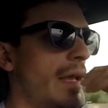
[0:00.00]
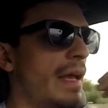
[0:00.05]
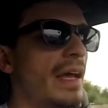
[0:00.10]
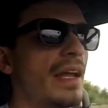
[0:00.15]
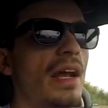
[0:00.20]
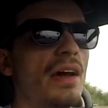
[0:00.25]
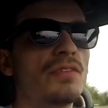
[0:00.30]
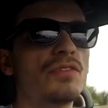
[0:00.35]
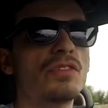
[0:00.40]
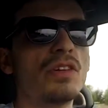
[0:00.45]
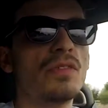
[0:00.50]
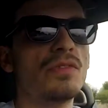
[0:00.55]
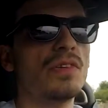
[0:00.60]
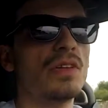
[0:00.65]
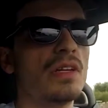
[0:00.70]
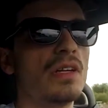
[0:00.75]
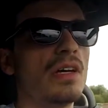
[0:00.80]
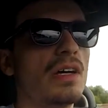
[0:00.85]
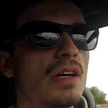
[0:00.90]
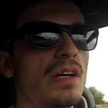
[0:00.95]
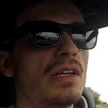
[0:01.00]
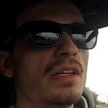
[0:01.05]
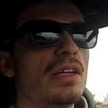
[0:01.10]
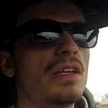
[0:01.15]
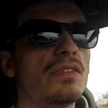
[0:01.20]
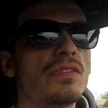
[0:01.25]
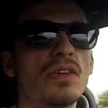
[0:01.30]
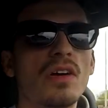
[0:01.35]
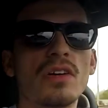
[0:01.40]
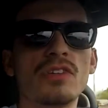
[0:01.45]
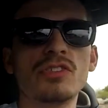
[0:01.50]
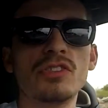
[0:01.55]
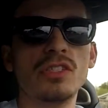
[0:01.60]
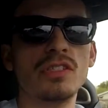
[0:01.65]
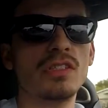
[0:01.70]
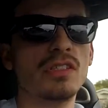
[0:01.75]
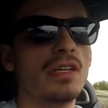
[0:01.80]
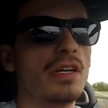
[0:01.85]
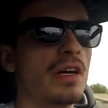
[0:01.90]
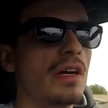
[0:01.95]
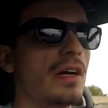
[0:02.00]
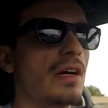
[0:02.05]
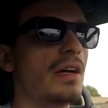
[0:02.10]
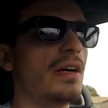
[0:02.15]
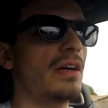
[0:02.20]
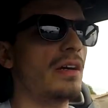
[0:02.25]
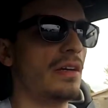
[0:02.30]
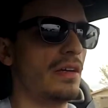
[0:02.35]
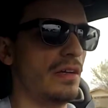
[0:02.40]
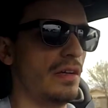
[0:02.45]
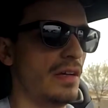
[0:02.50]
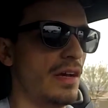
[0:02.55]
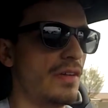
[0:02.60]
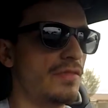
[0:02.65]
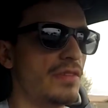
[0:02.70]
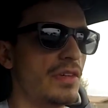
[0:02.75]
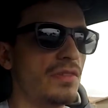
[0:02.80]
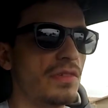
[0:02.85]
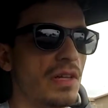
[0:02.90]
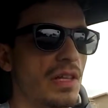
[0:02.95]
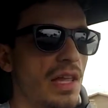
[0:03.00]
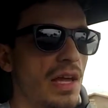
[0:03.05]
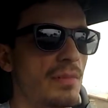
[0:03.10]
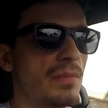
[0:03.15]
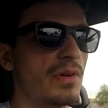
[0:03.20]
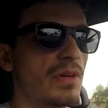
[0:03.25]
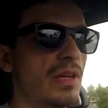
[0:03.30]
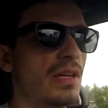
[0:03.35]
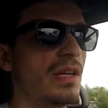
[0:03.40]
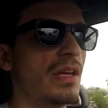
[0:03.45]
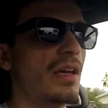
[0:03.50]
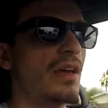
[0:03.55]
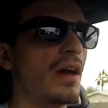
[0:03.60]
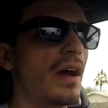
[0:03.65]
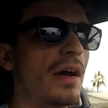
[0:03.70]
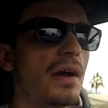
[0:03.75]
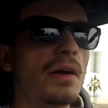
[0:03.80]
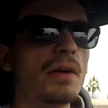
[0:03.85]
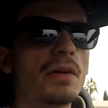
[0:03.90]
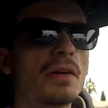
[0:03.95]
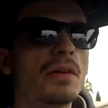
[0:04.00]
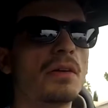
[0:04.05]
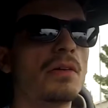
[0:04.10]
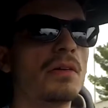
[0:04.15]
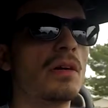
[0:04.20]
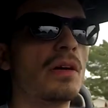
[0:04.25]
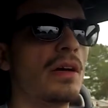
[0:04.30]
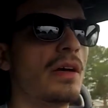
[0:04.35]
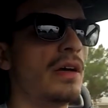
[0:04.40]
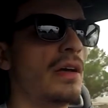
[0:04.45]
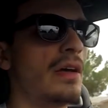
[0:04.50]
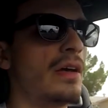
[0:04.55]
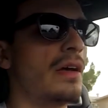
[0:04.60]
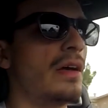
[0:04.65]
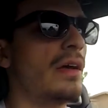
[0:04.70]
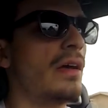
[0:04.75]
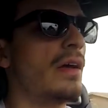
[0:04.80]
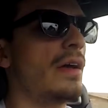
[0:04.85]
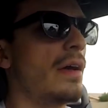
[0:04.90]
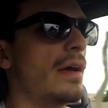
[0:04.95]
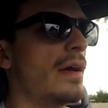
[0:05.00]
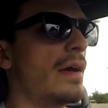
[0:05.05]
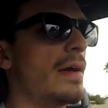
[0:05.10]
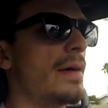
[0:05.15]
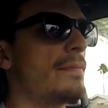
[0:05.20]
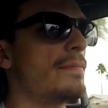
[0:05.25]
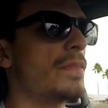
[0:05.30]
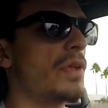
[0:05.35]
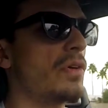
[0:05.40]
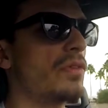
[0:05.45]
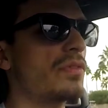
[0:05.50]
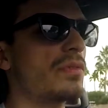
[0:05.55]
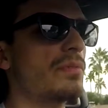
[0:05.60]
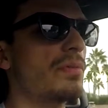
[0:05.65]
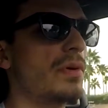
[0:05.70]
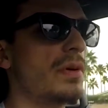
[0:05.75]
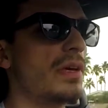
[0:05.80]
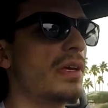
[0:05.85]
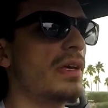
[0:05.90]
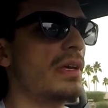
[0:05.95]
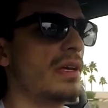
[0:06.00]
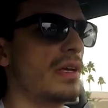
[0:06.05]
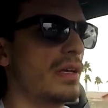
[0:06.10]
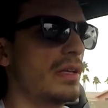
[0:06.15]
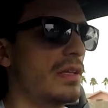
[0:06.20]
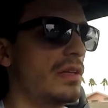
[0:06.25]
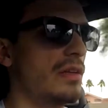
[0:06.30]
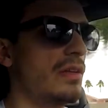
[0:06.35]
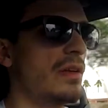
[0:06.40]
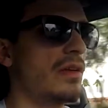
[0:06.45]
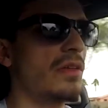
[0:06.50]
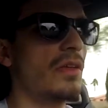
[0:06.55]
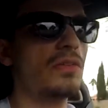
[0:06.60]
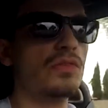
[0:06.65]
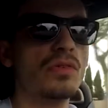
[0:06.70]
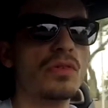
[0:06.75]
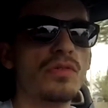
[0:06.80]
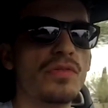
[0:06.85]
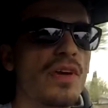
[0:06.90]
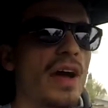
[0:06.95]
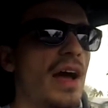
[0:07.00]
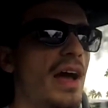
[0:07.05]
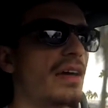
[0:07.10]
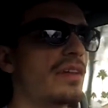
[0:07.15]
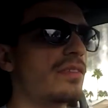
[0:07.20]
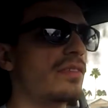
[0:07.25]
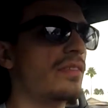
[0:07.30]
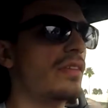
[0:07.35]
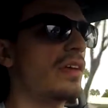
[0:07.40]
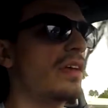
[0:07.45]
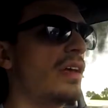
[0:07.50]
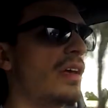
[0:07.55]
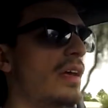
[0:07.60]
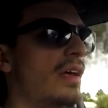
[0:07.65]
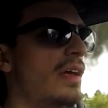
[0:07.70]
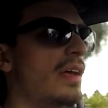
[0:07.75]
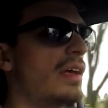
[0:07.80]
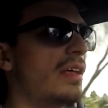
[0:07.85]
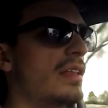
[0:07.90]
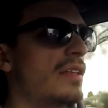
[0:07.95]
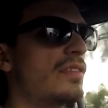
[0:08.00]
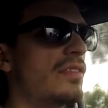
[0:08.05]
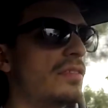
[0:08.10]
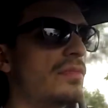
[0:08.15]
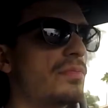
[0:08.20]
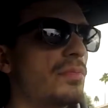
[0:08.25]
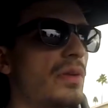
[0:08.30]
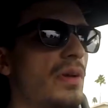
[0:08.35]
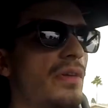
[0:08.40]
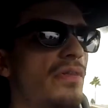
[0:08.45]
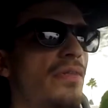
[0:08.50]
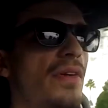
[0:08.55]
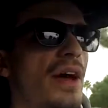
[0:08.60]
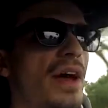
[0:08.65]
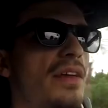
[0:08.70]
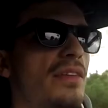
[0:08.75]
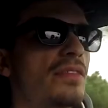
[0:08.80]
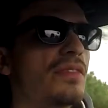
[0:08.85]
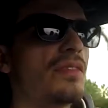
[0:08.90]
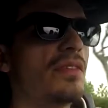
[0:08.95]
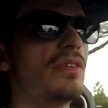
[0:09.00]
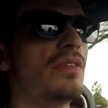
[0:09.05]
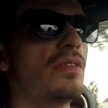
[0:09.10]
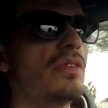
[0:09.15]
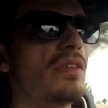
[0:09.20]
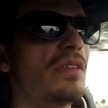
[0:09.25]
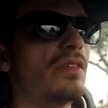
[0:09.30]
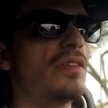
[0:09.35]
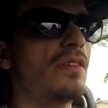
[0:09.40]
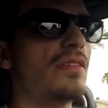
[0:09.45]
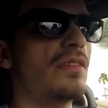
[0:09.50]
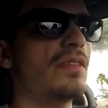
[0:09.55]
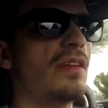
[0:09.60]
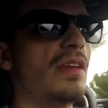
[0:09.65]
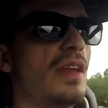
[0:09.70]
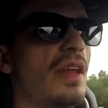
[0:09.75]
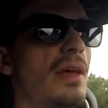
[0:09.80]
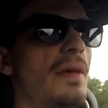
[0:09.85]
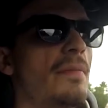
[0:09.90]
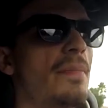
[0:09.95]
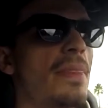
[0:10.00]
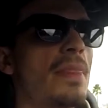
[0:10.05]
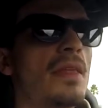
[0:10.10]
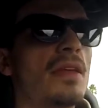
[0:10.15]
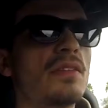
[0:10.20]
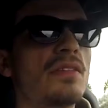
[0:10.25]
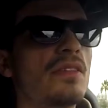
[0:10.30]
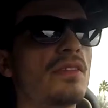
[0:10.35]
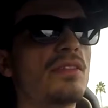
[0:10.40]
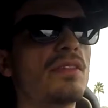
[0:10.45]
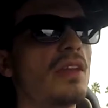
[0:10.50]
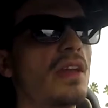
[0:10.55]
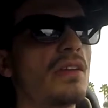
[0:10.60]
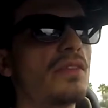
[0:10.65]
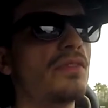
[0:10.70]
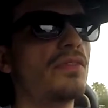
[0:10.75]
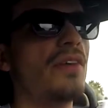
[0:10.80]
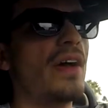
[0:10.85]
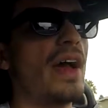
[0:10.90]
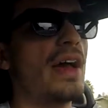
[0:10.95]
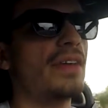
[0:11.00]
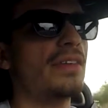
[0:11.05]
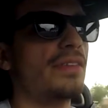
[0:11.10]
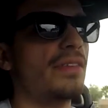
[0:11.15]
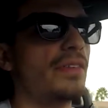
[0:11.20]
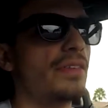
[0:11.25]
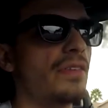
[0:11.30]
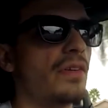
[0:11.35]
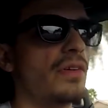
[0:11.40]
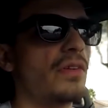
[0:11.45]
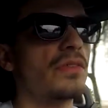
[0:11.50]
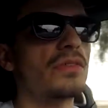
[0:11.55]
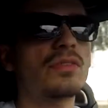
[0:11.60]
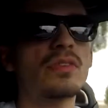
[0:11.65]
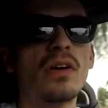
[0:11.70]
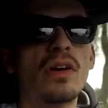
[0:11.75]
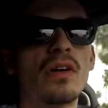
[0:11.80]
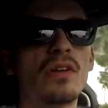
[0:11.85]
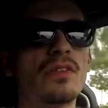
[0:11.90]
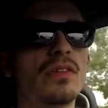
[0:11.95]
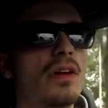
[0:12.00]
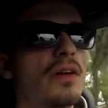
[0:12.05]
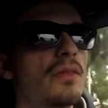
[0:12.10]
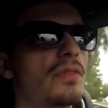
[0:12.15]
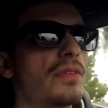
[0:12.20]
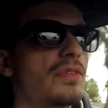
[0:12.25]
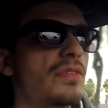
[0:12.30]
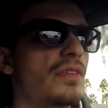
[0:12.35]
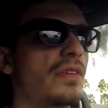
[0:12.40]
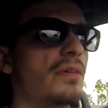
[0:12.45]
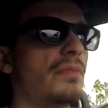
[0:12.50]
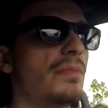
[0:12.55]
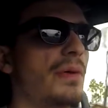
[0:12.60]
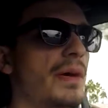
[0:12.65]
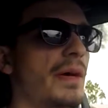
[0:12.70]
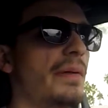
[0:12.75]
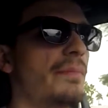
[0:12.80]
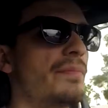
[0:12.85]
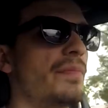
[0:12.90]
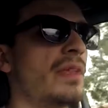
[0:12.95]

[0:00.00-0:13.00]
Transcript: And I've driven a Nissan GTR, I've driven a Lamborghini Gallardo. Those are pretty, you know, those are fast. This is pretty fast too. This isn't as fast as those cars, obviously, but